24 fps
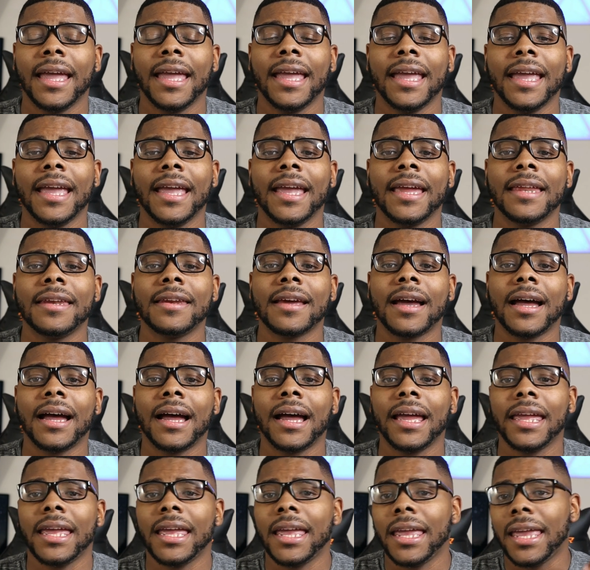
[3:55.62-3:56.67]
And
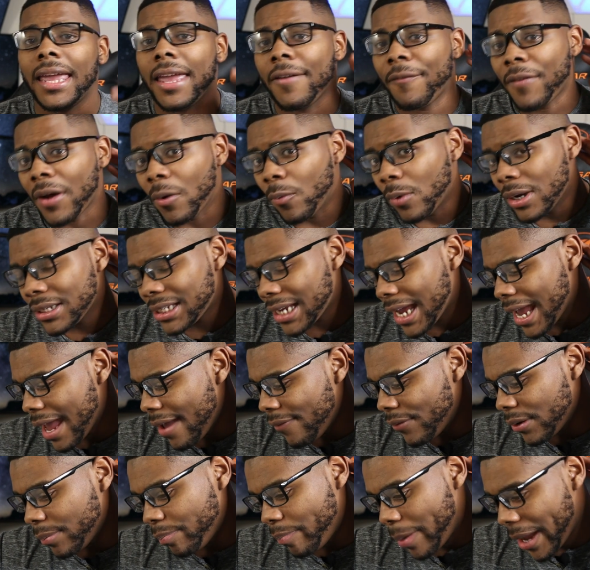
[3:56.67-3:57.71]
if I wasn't
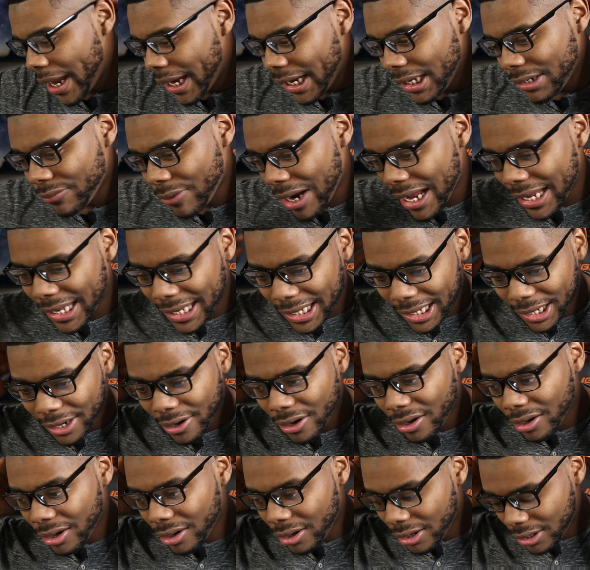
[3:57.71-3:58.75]
having pain right
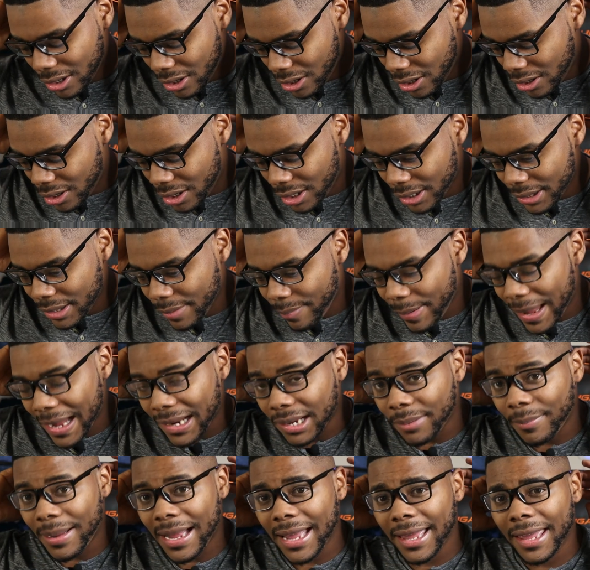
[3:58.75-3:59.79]
here on the
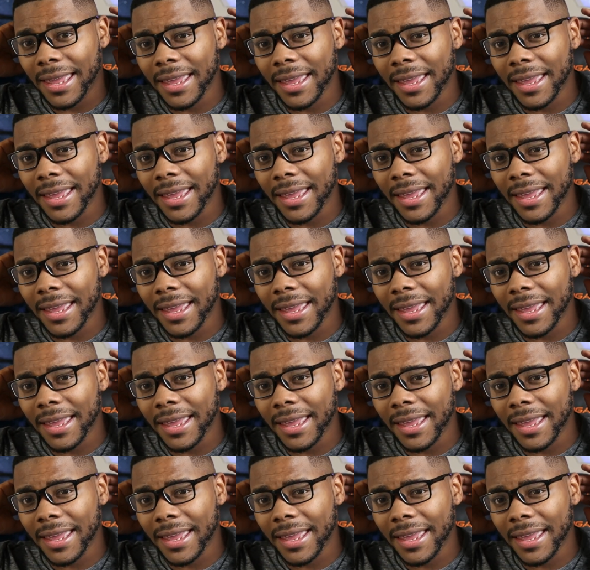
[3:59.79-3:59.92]
back of my